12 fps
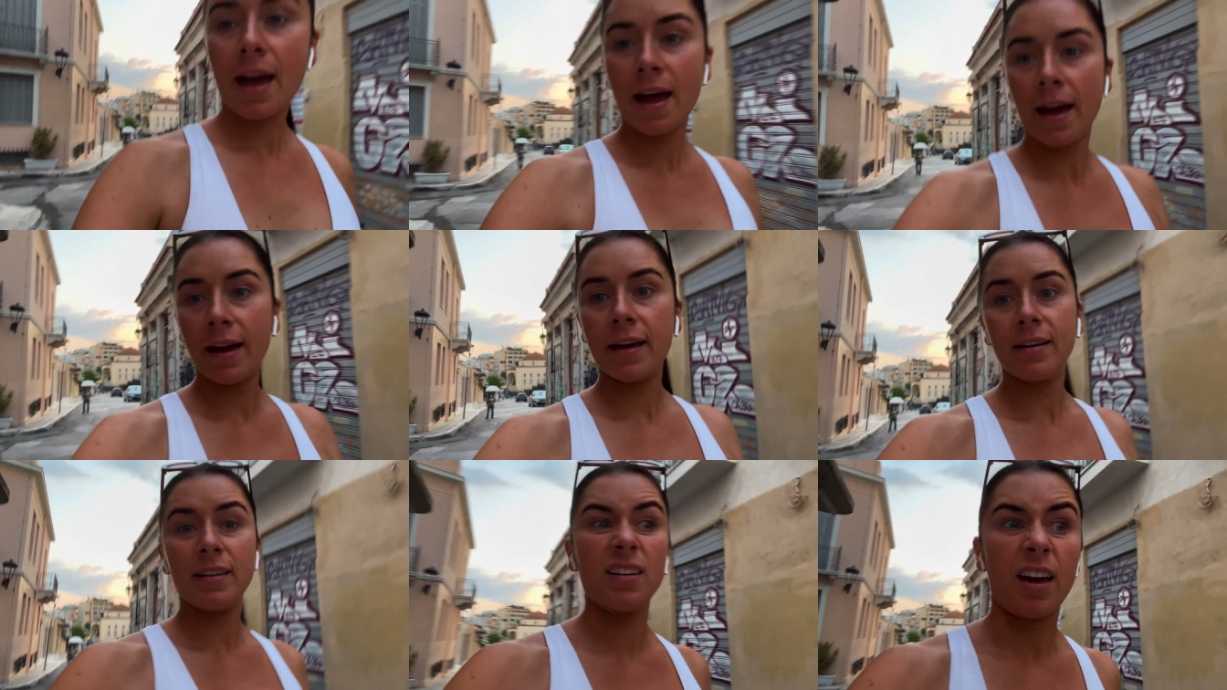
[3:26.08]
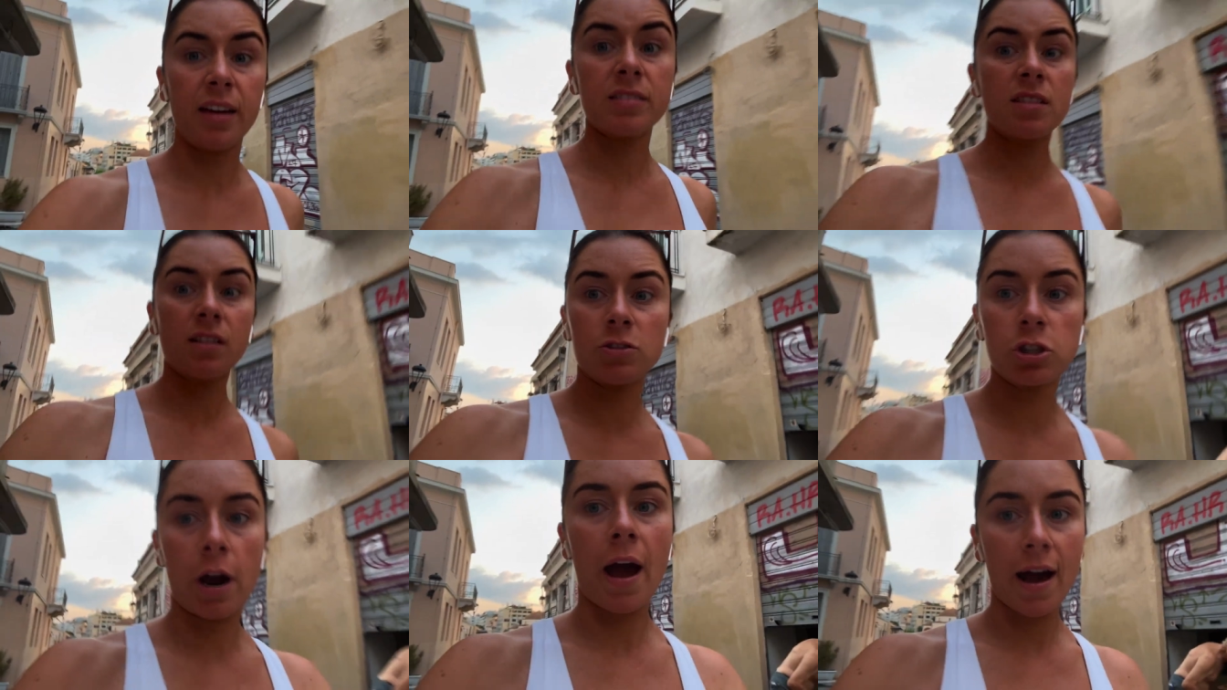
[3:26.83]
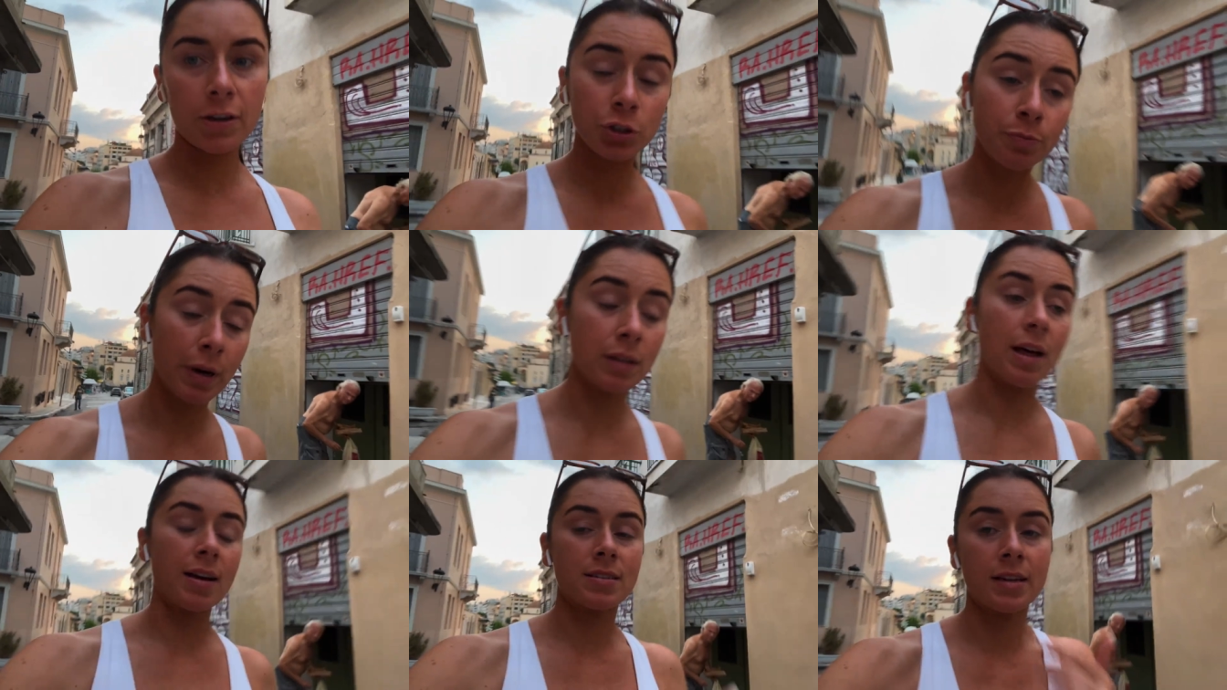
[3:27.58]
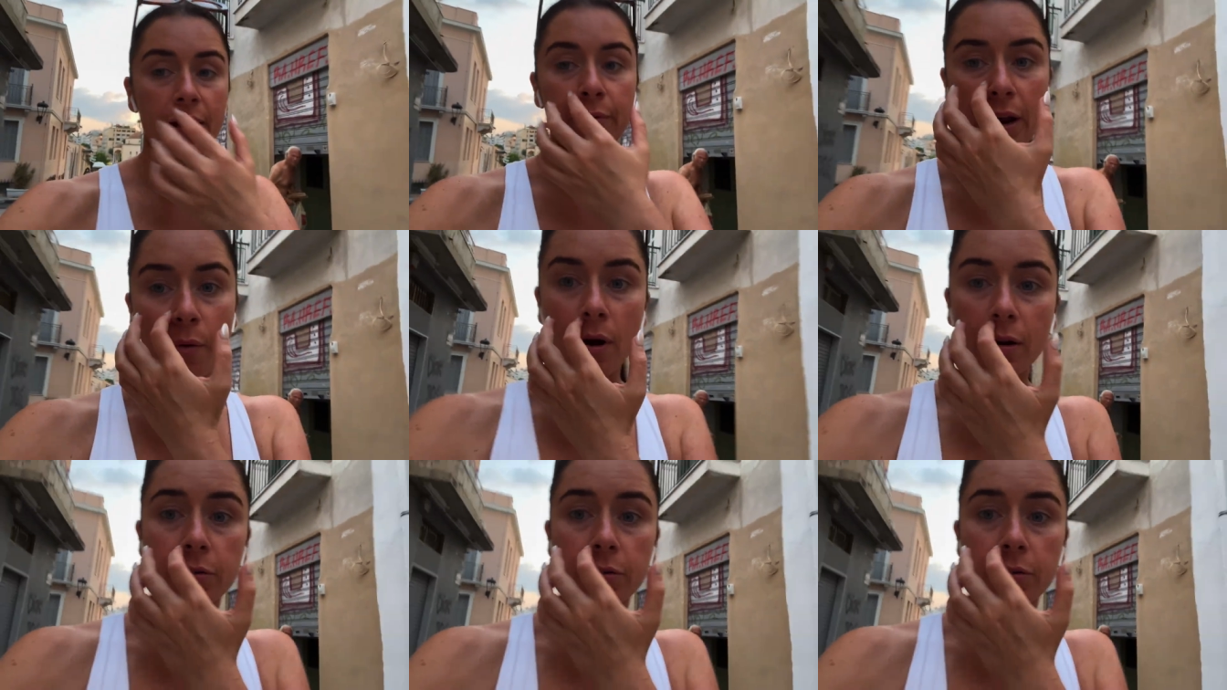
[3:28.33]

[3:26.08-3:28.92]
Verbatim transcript: and today it's like trashed. But last night when I walked